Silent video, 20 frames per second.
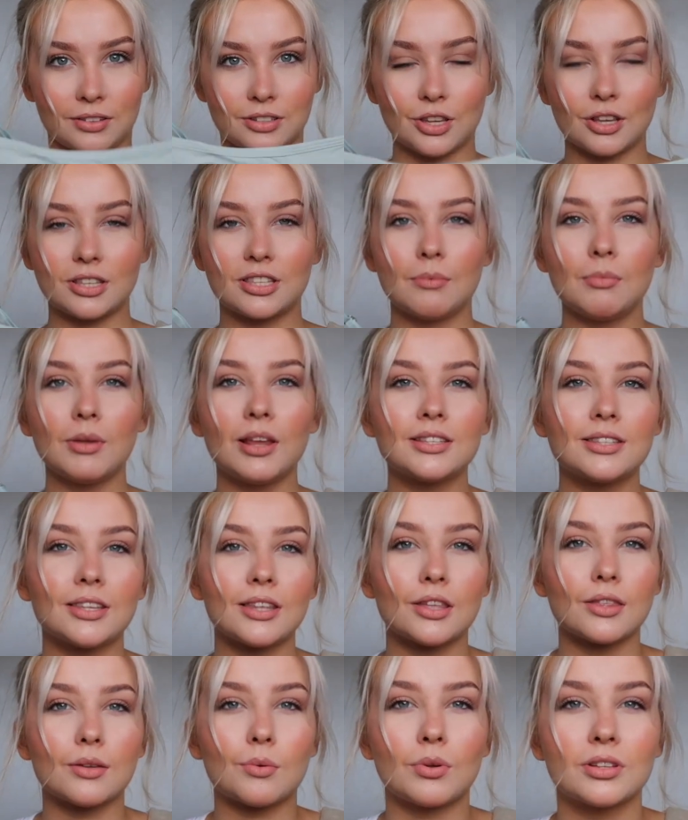So similar to
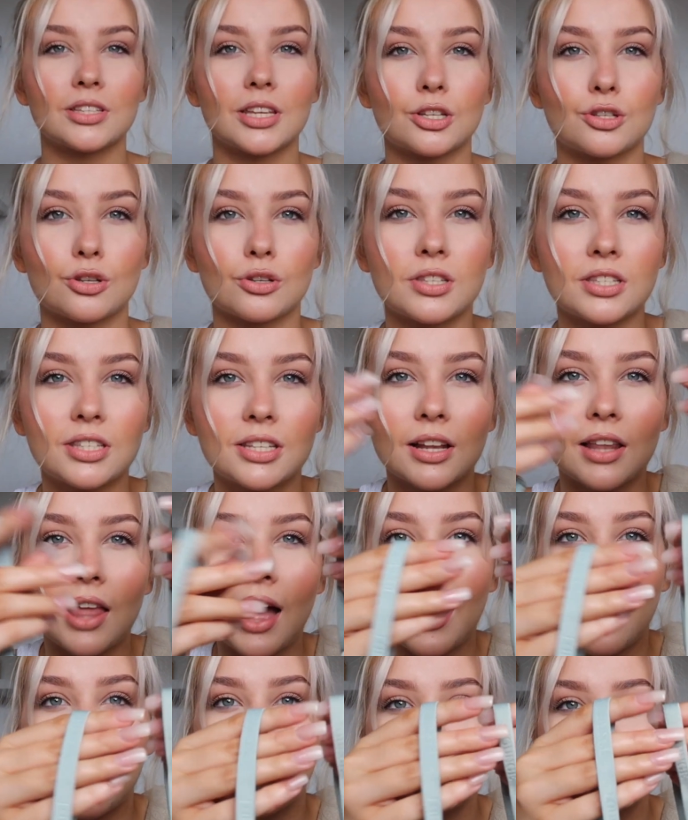the other ones, it does still
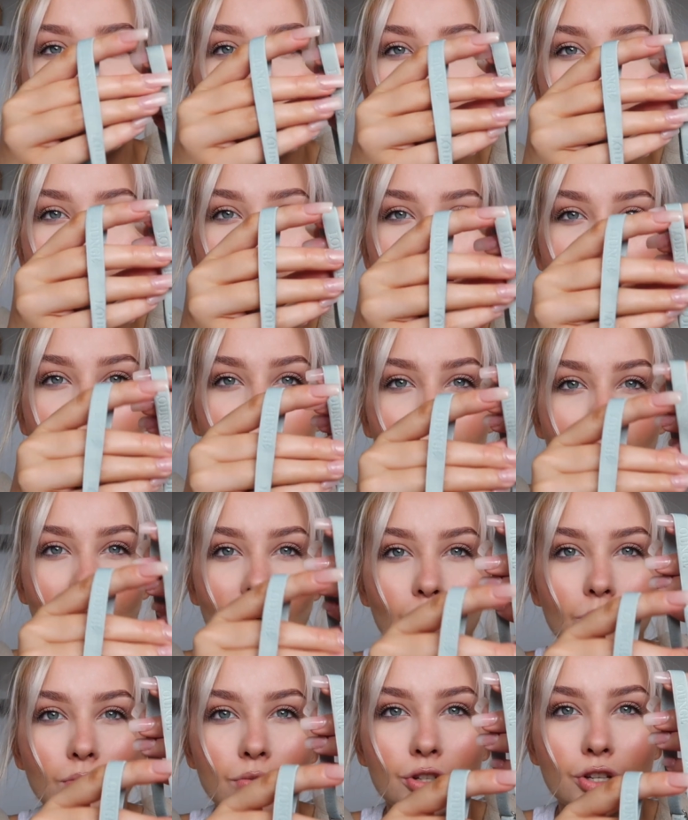have the
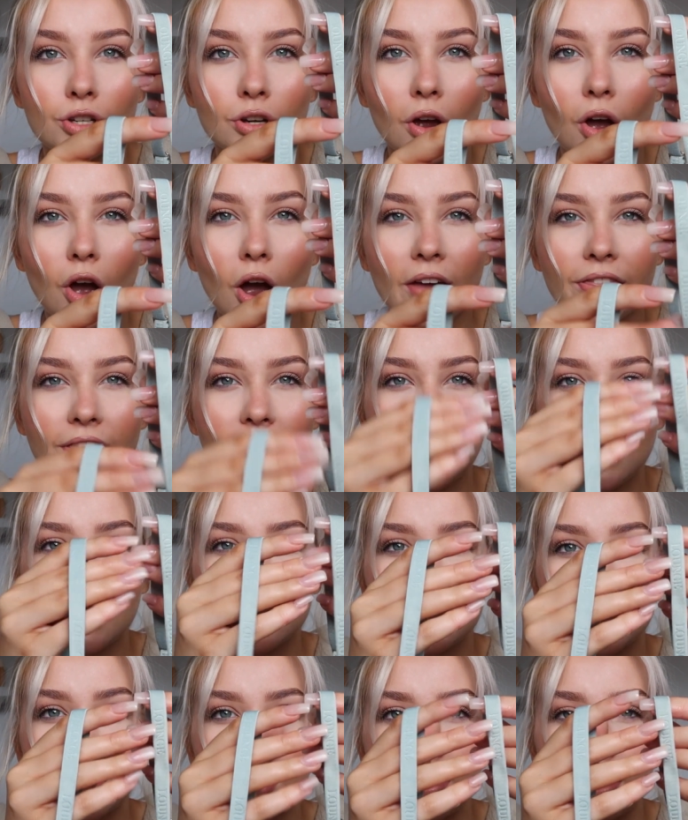lounge. Oh, I think you can
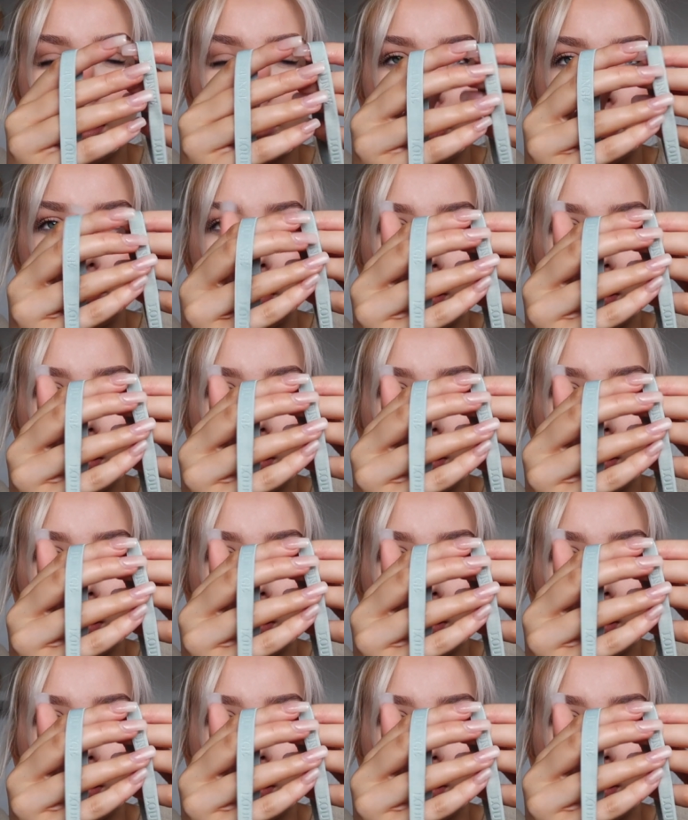see it a little bit